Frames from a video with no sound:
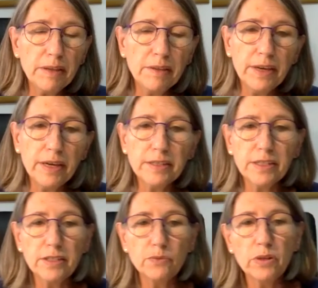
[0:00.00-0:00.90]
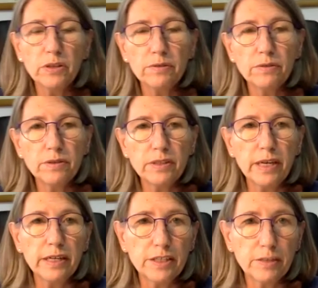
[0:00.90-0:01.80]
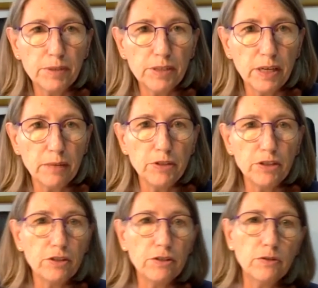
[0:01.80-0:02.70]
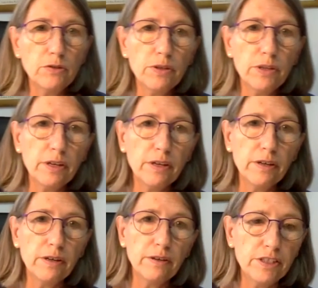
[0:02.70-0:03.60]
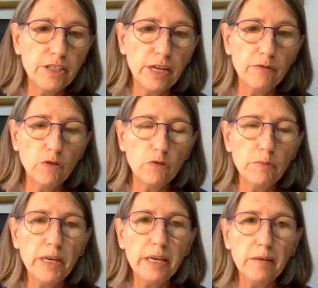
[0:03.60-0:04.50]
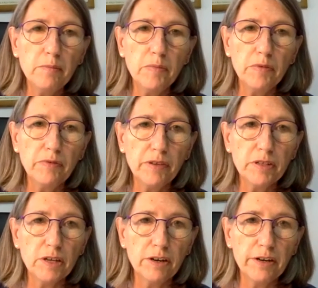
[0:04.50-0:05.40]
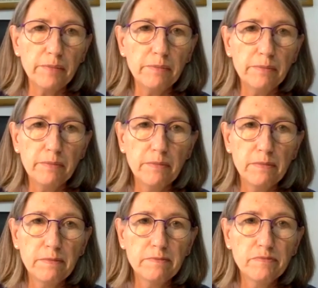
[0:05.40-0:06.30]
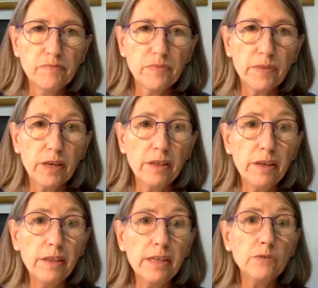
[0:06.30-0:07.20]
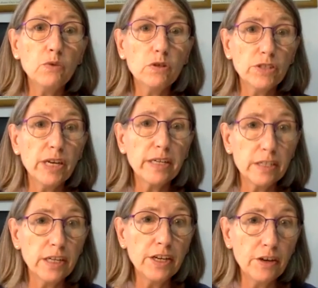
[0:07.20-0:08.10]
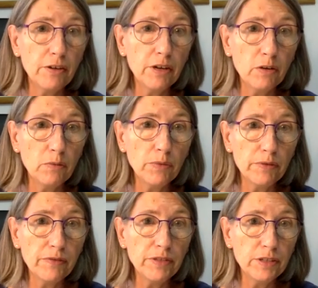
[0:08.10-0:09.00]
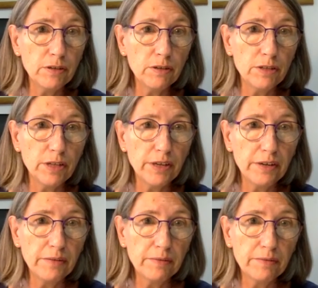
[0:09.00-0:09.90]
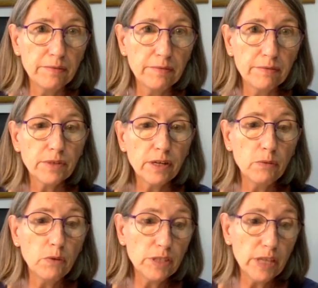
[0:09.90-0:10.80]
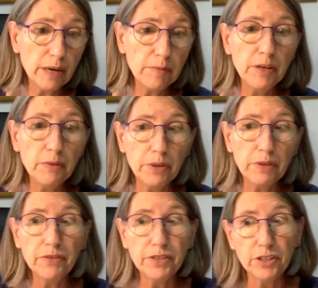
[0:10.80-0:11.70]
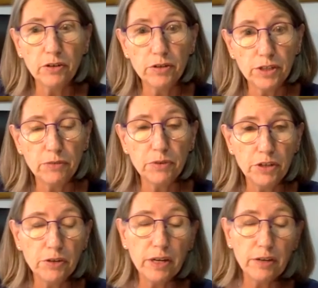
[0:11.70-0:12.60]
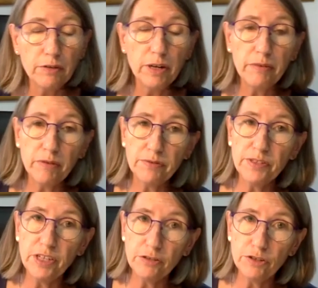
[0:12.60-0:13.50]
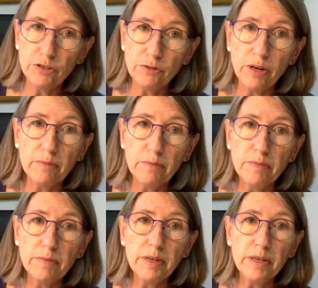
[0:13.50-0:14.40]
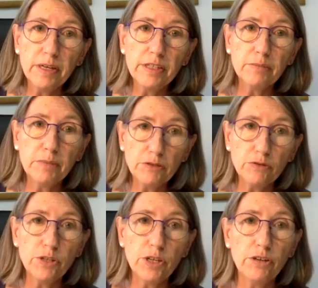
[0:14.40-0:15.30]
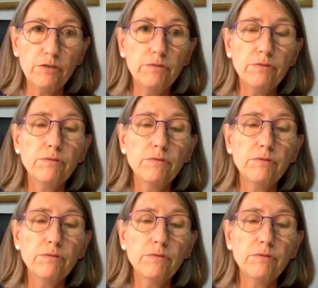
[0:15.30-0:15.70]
The thing is, there's one thing is the perception or the general meme of the time. And then there's what's actually going on with the physiology. And what's happening with the physiology when you get your level of CO2 up is the muscle tone